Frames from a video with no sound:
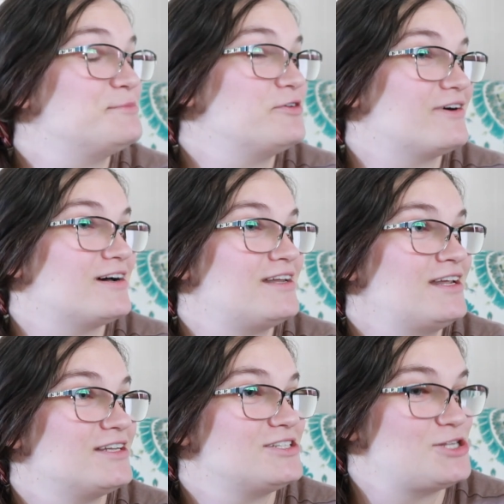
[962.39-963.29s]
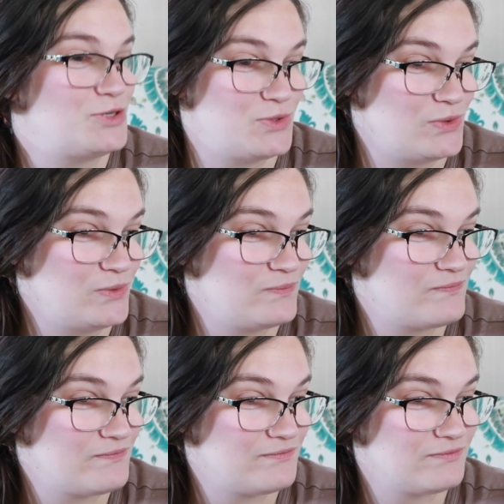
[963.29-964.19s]
move on to
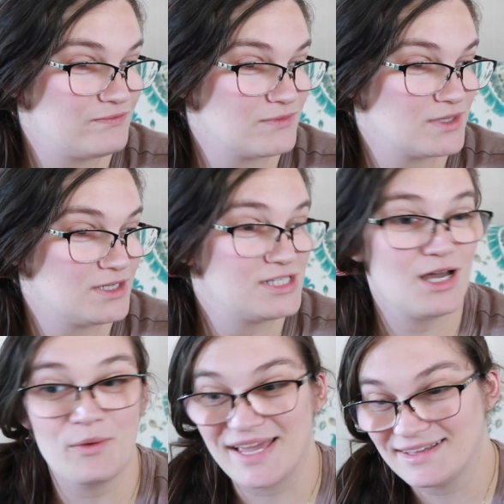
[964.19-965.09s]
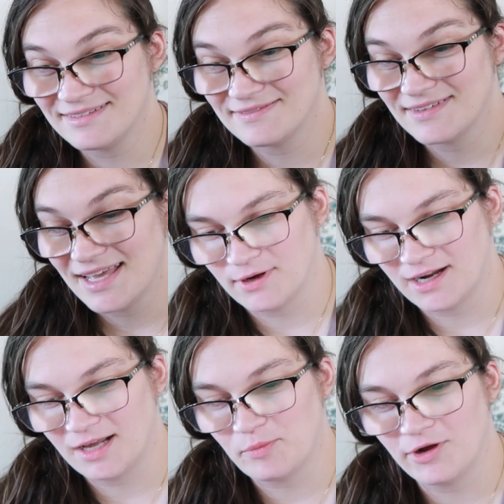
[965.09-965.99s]
sewing. We're
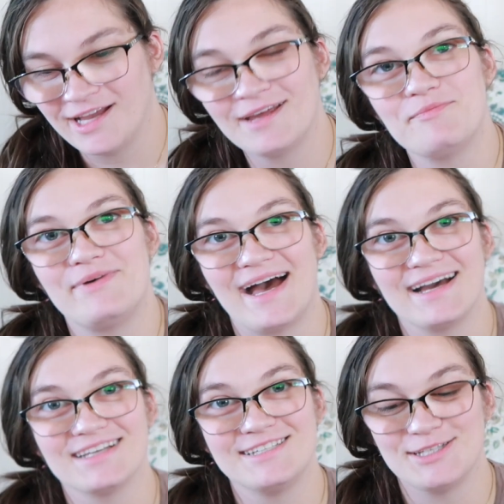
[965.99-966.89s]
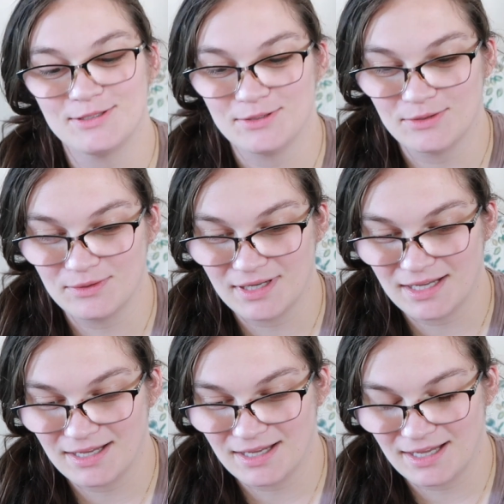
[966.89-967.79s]
gonna bring it back to,
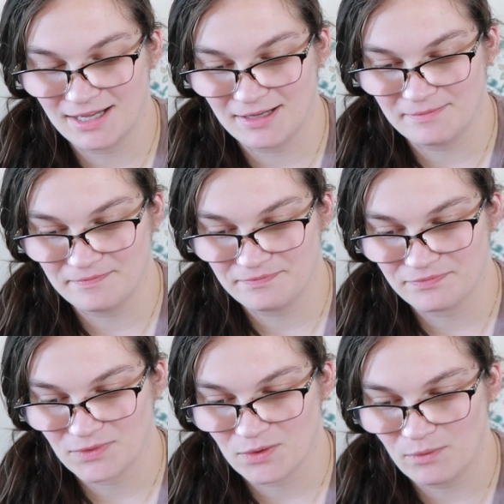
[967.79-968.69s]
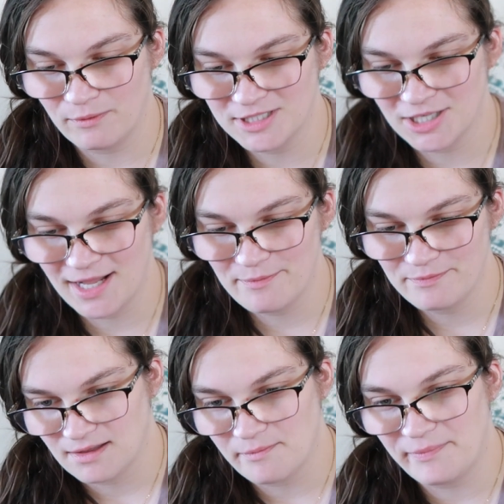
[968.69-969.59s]
what was her name?
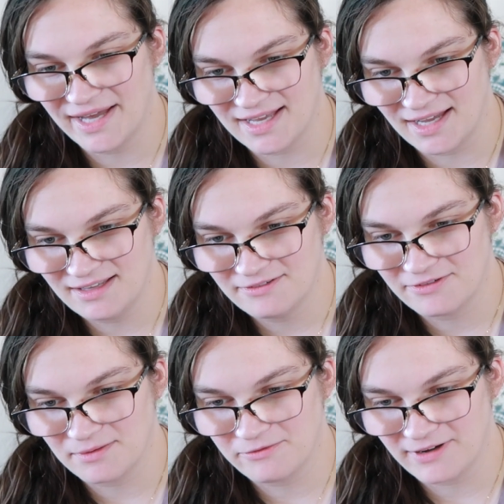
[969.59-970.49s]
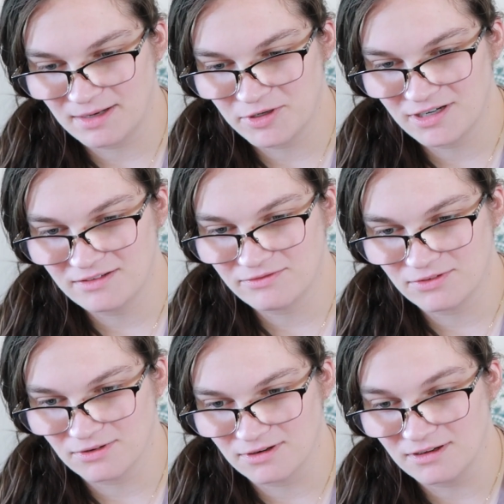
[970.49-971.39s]
Becca from Fiber and
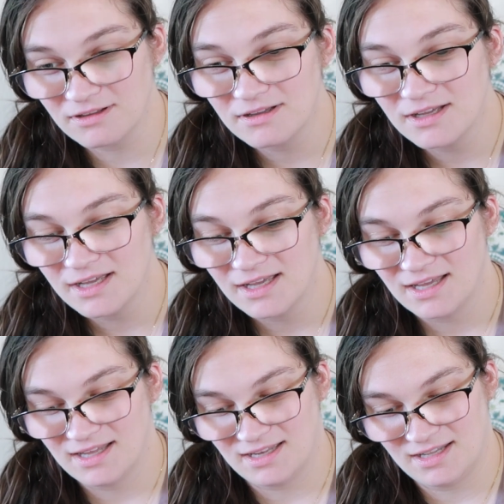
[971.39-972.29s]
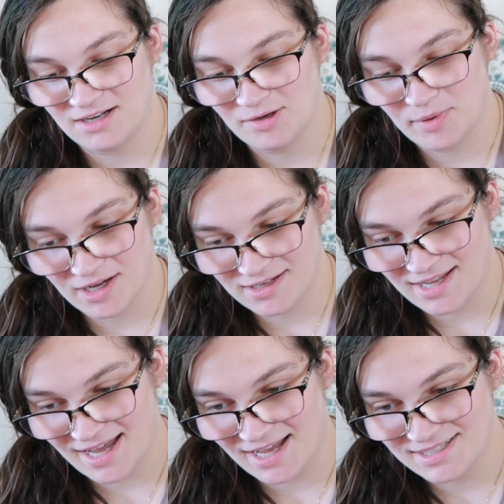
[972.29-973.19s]
Floral. And in her
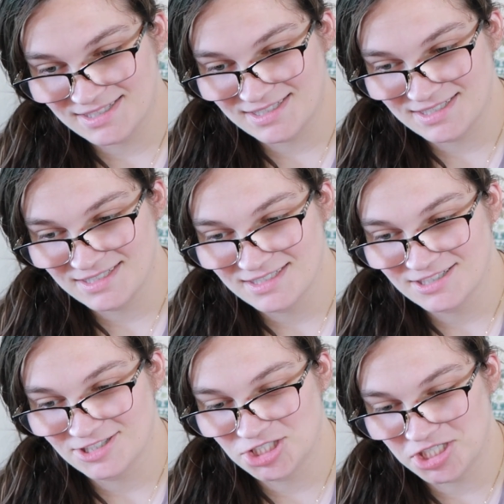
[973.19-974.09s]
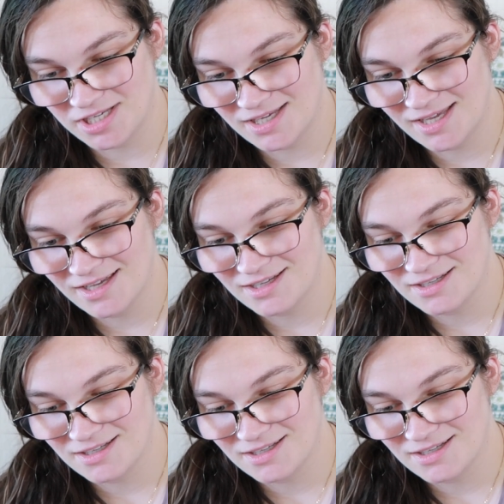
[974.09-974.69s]
podcast, she